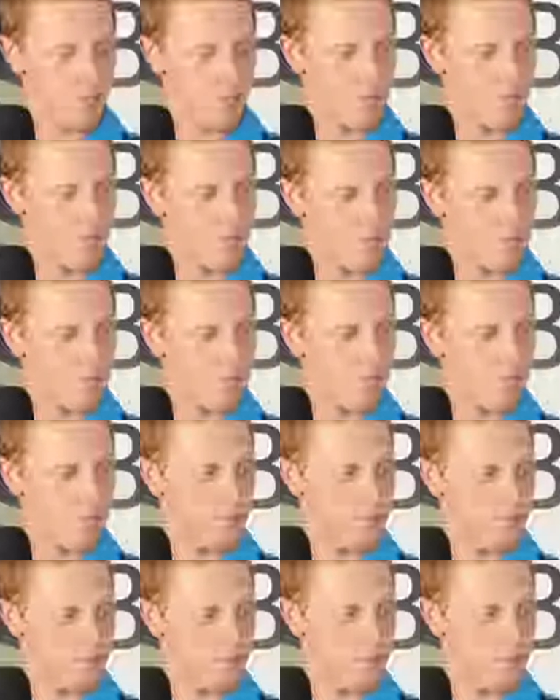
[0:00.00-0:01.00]

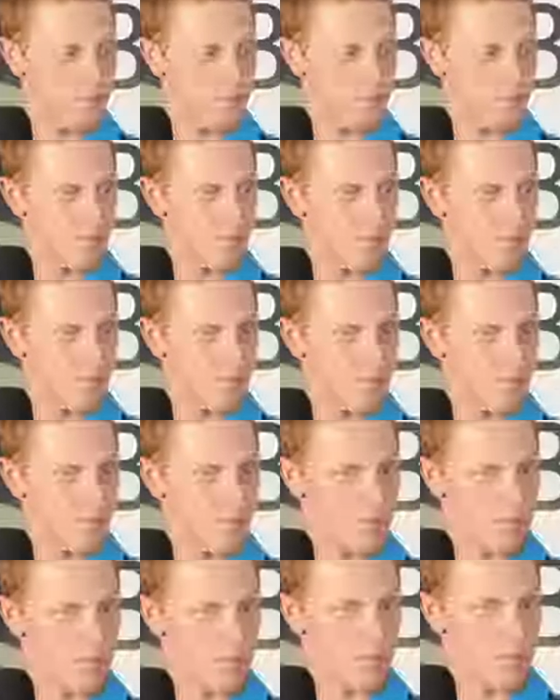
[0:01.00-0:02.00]

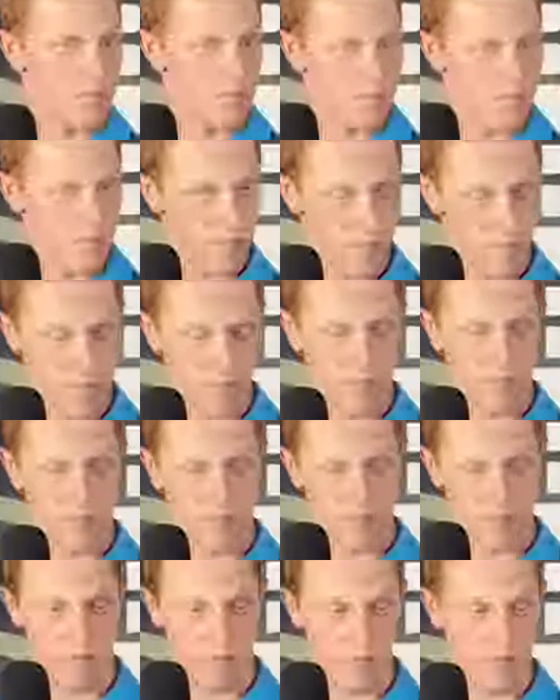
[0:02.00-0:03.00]

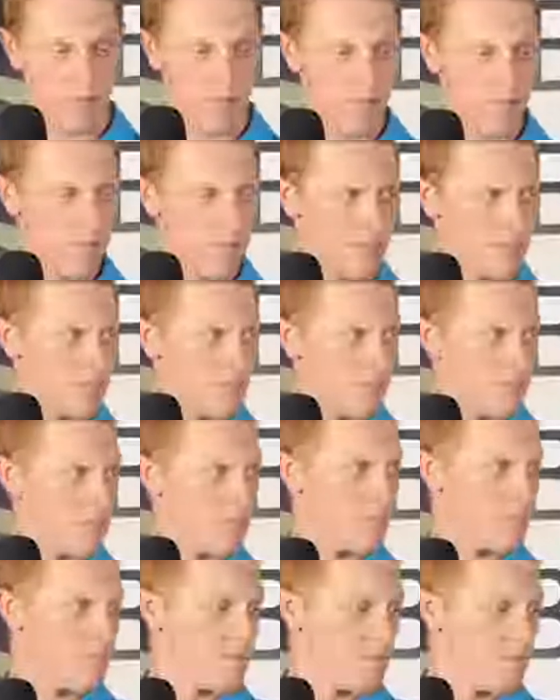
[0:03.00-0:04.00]

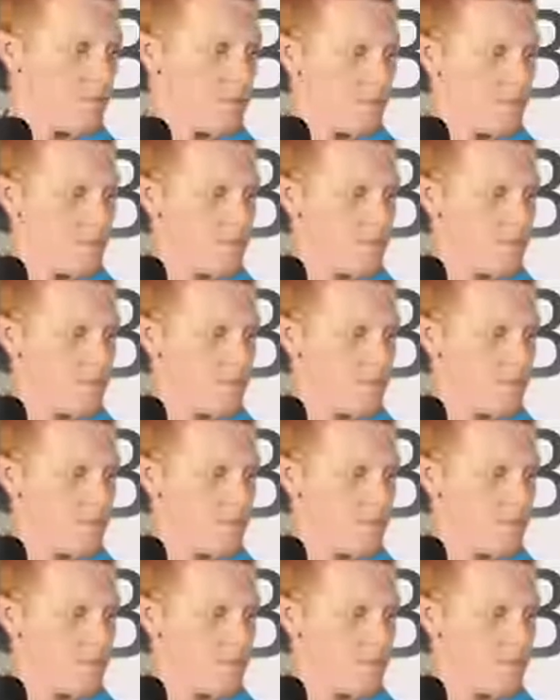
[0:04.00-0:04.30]
The person shown says nothing.